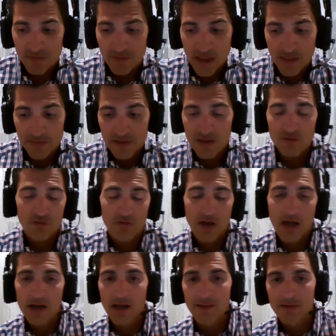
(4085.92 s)
And these are
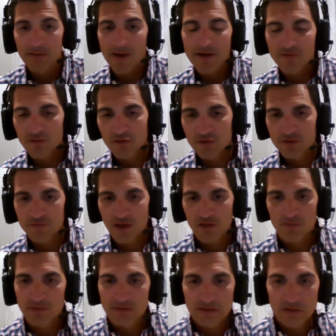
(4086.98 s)
not, I mean, my first
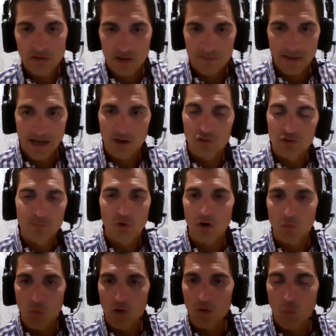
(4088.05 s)
investment deal, I mean, I only
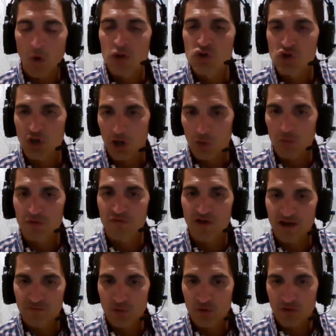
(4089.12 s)
bought one share was
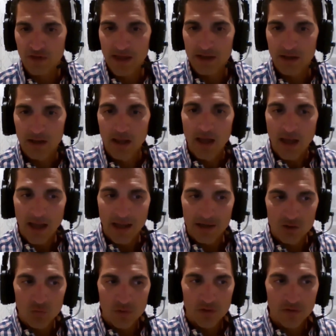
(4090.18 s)
5%, and
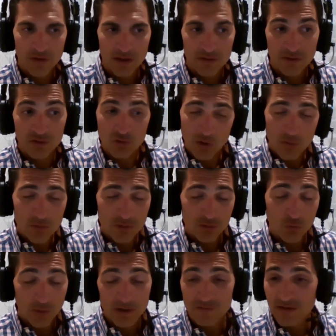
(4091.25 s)
it was a
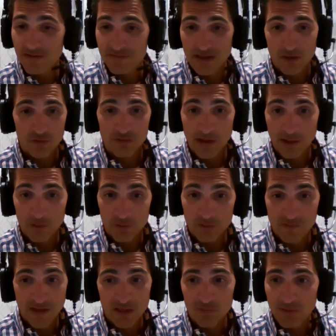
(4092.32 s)
$25,000
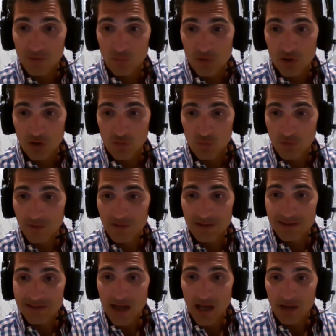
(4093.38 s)
investment, which is really
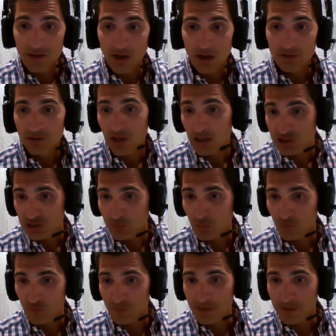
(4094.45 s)
not untouchable for